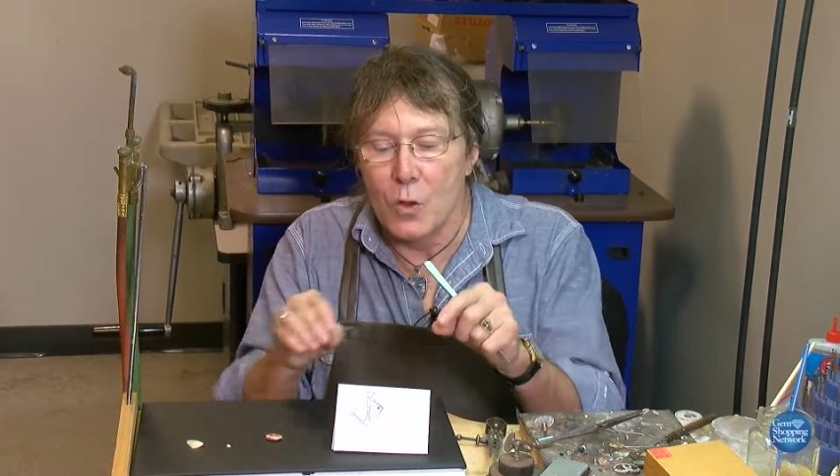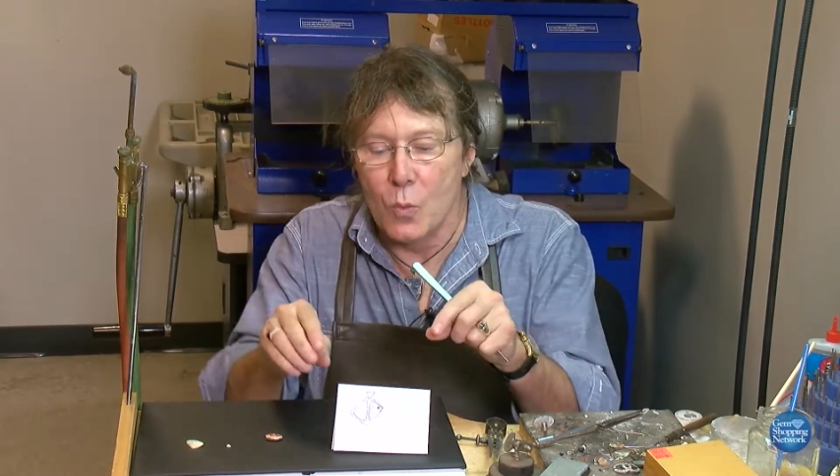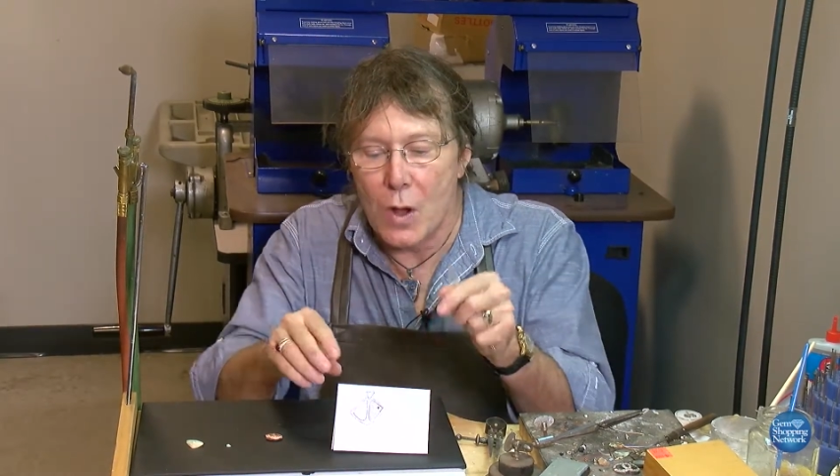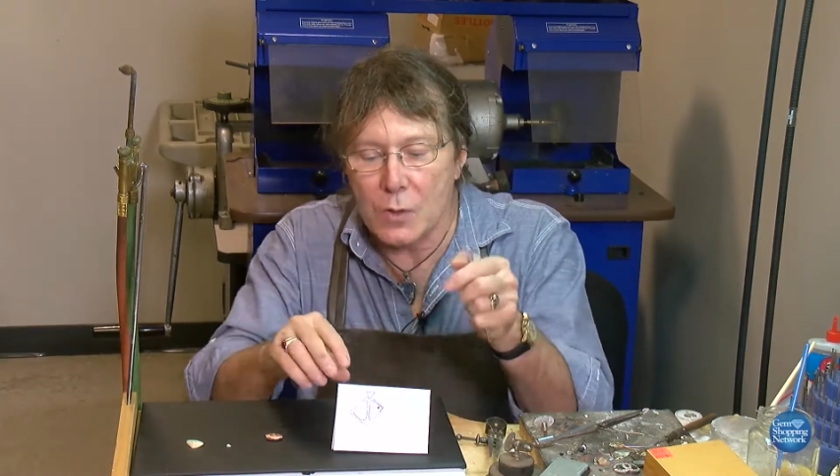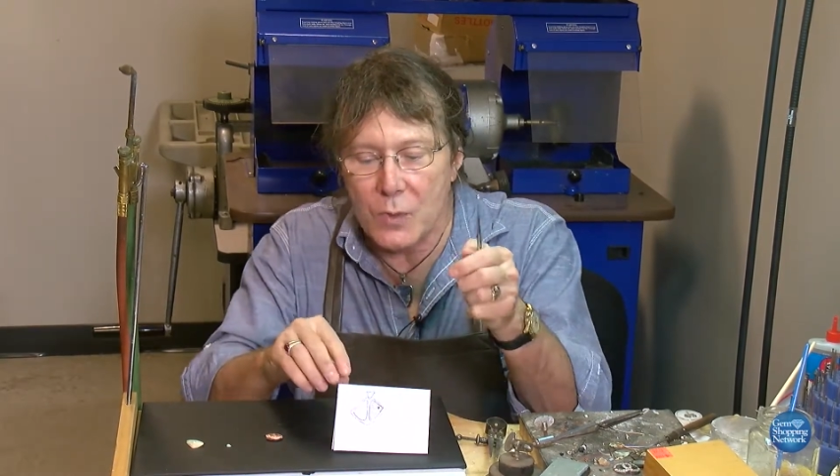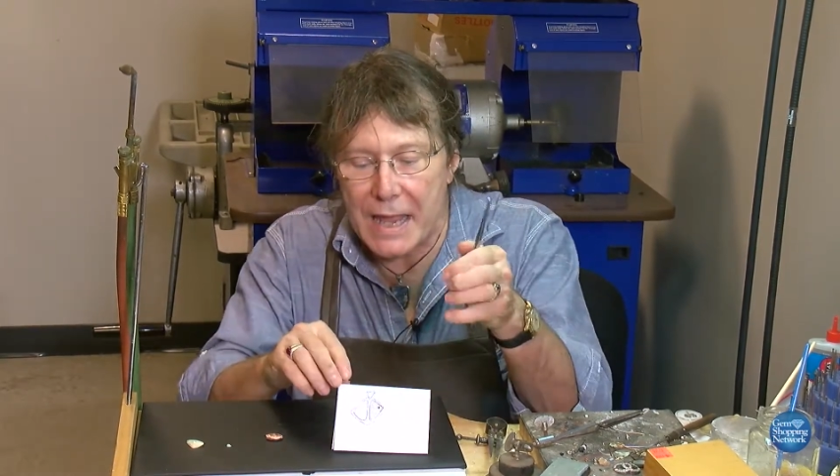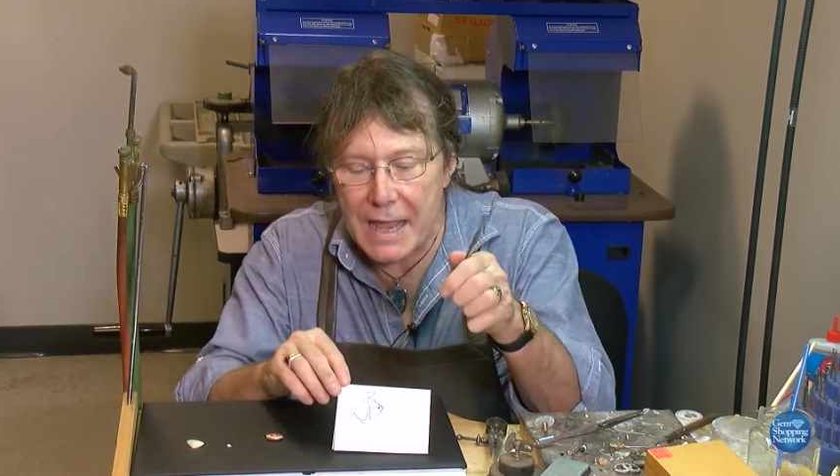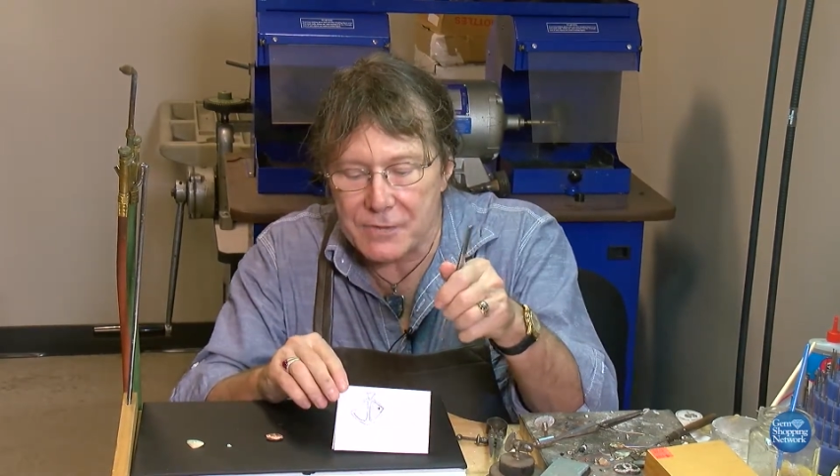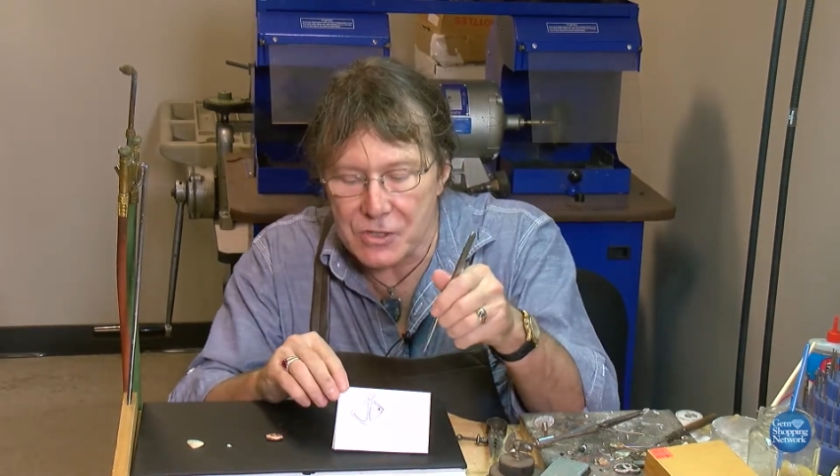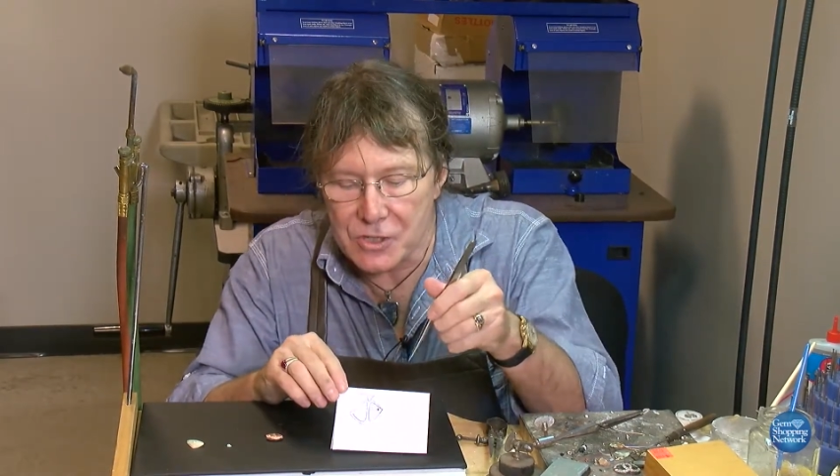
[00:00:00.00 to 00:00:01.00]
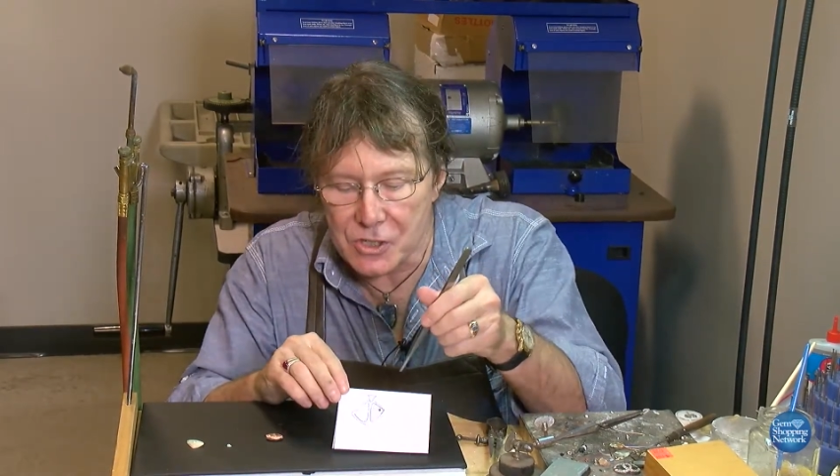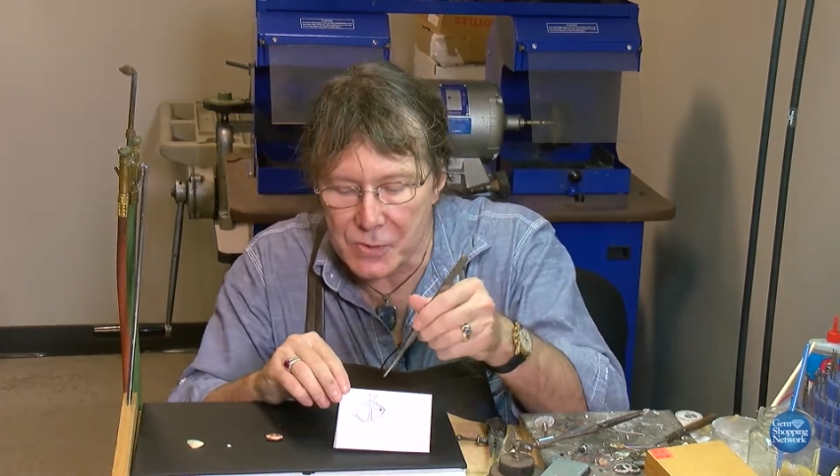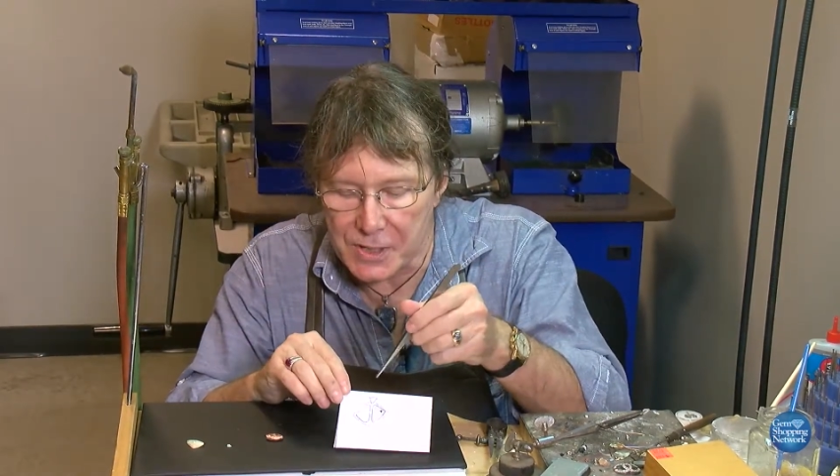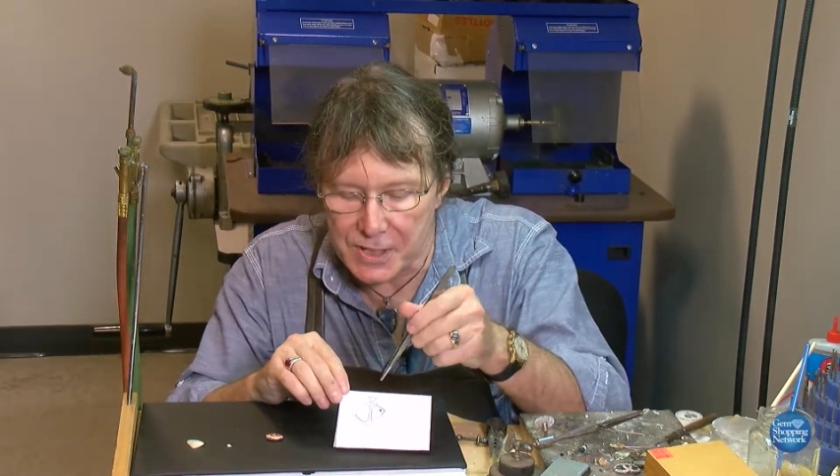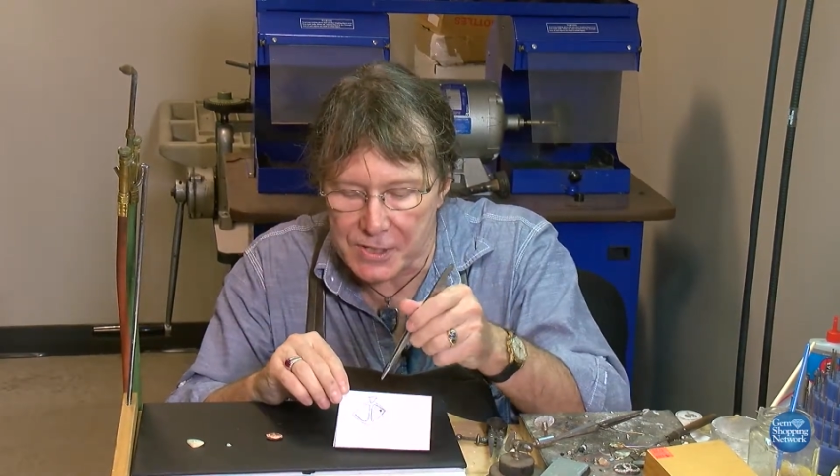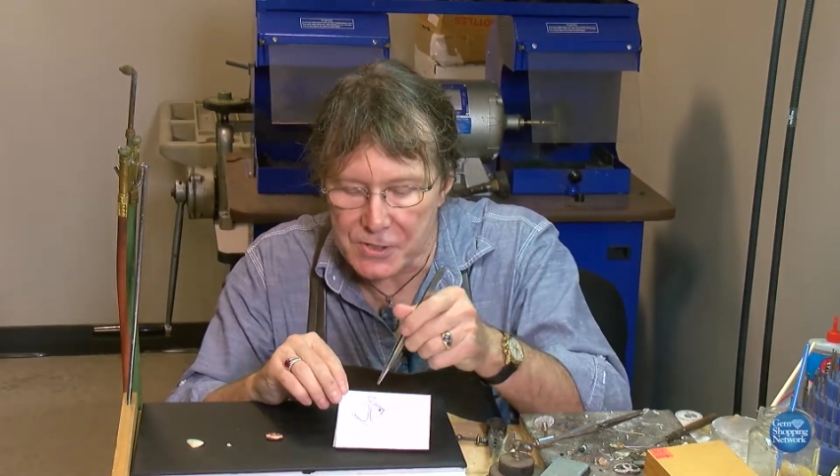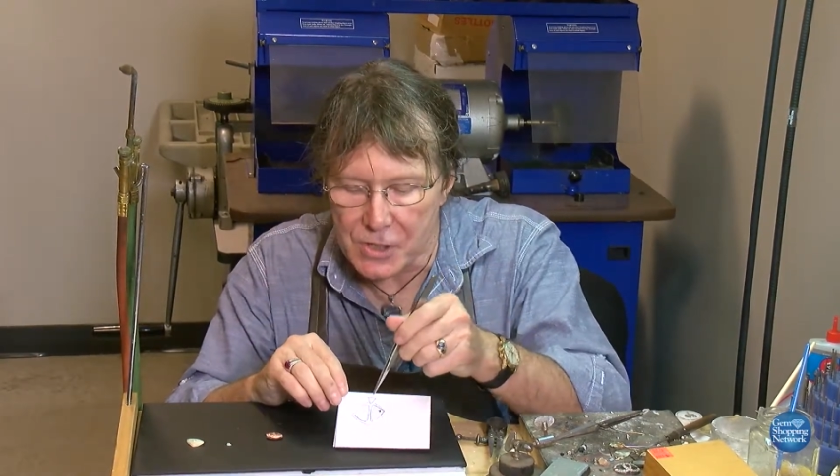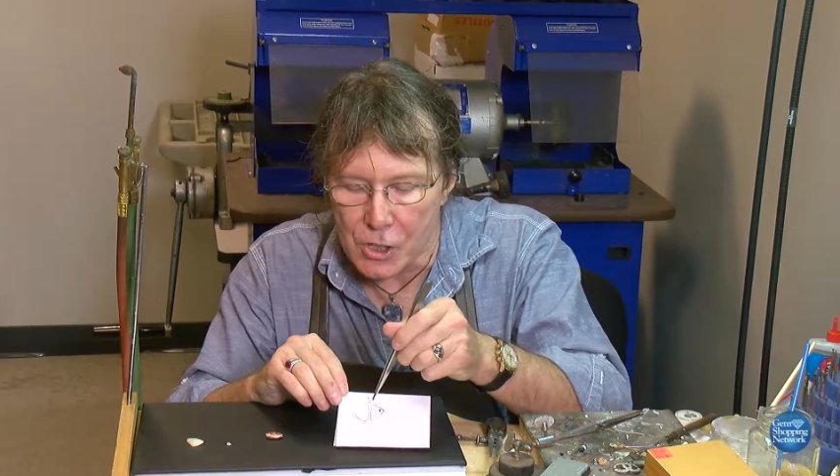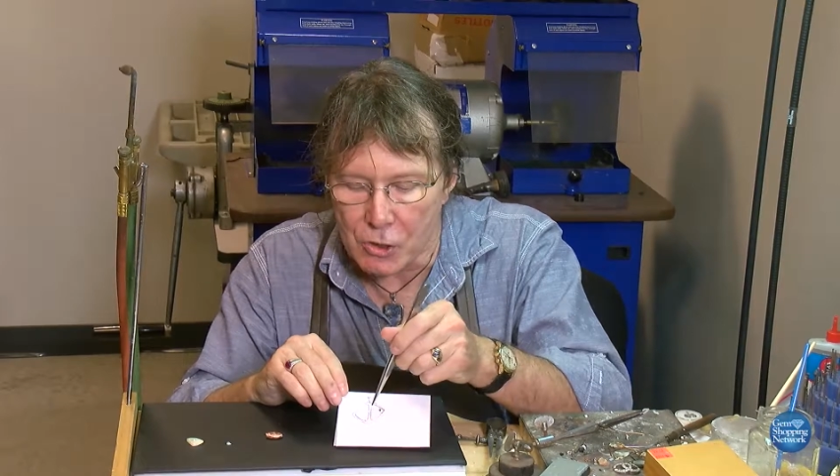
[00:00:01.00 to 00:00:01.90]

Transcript: What we have to do is